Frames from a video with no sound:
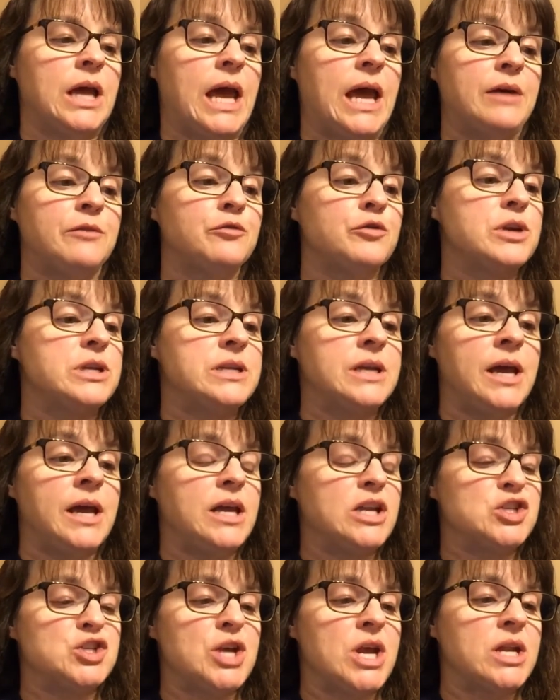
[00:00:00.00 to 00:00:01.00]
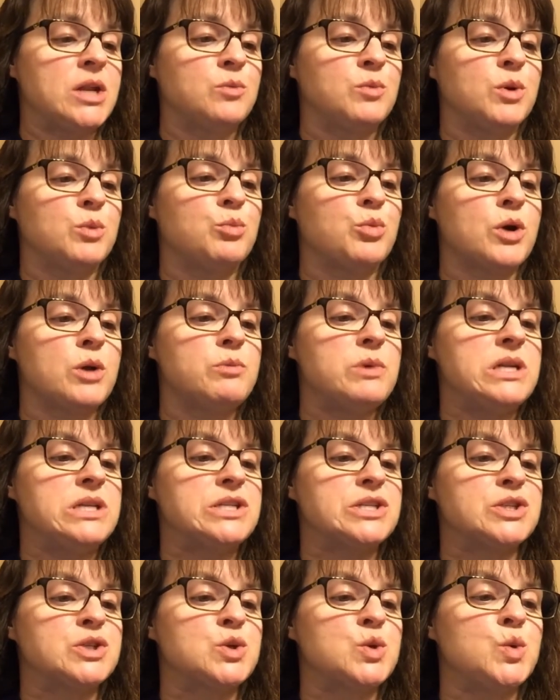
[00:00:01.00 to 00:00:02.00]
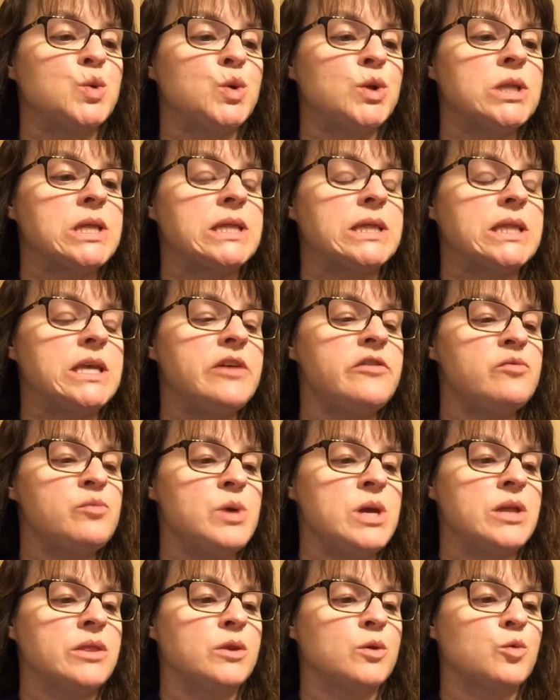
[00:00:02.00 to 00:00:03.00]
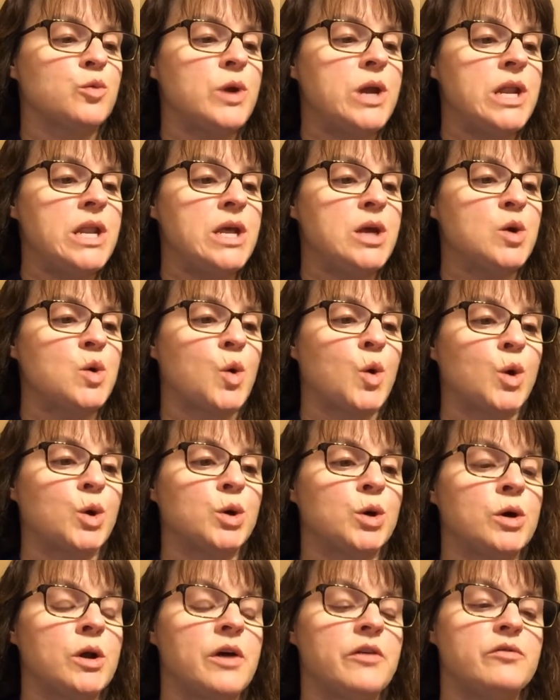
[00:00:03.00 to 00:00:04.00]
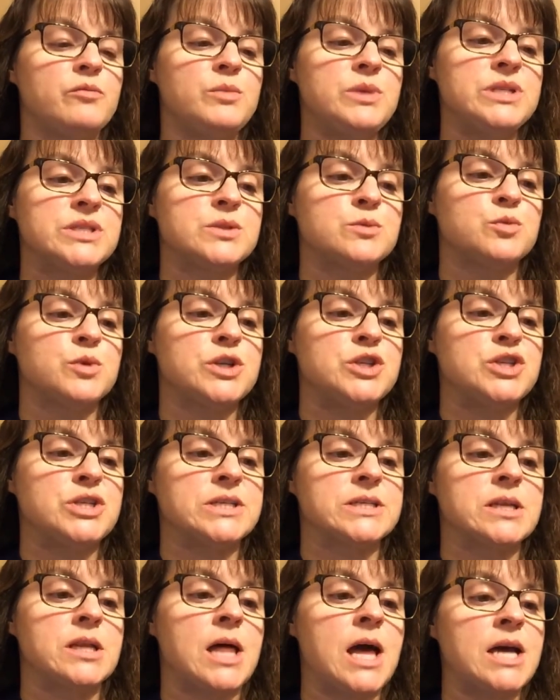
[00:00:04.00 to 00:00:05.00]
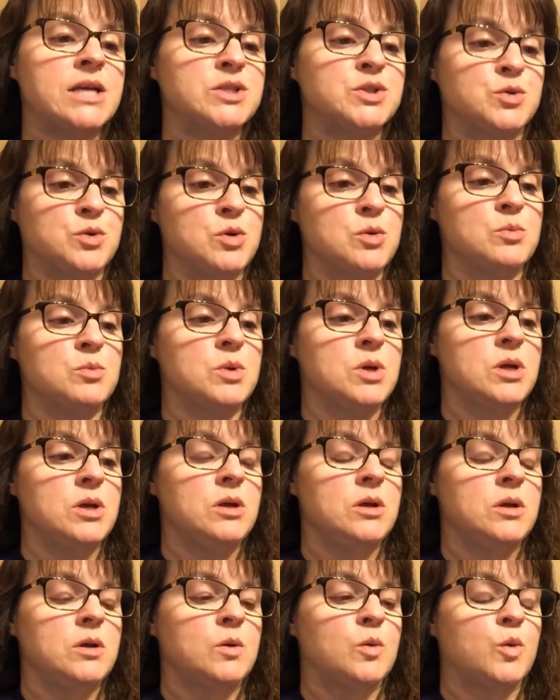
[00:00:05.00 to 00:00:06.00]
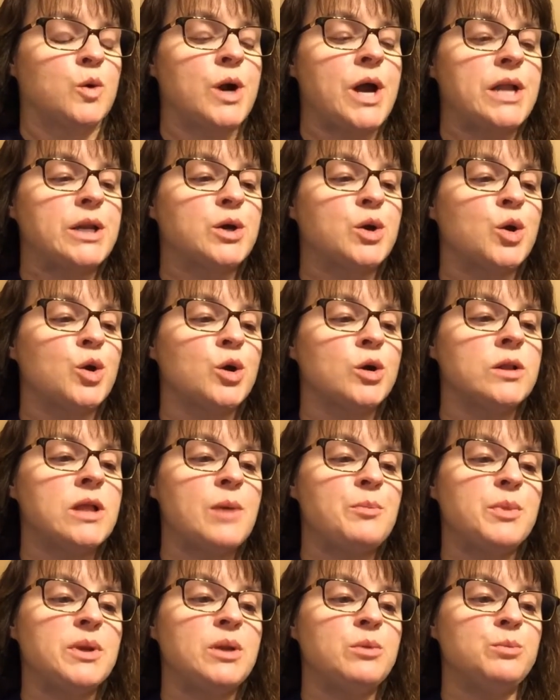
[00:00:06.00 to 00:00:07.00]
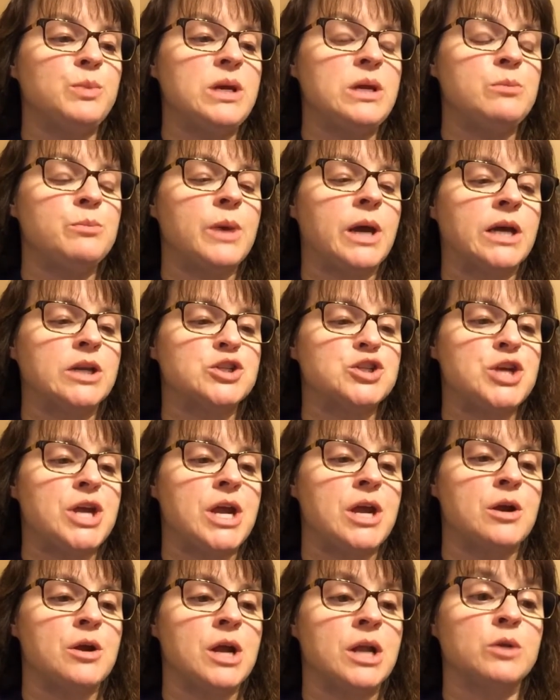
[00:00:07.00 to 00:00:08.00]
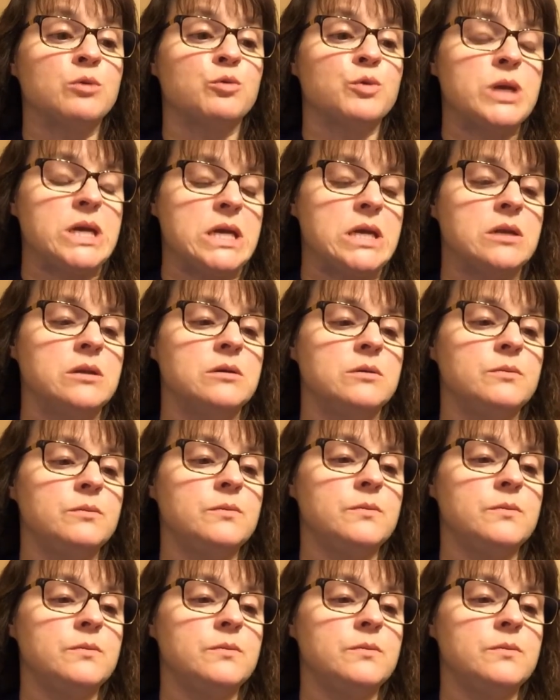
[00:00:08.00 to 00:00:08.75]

Every day, Jana would bring me to school and leave me in the reading corner of Ms. Rich's classroom, where I'd curl up in a beanbag chair and read.